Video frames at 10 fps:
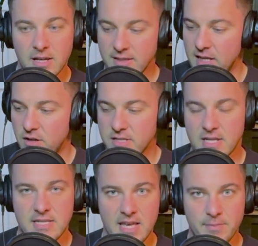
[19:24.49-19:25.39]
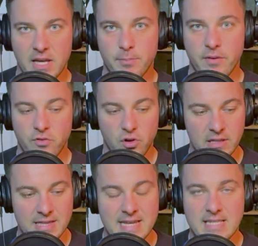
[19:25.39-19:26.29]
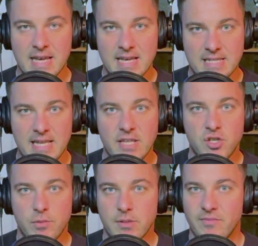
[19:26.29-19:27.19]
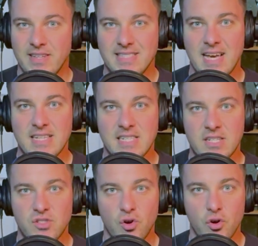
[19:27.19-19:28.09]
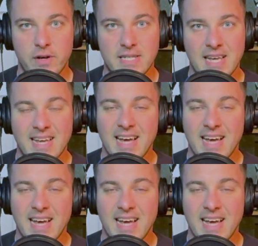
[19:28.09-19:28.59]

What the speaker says: They lost their team. They could prove it wrong. This sets up some fantastic stories.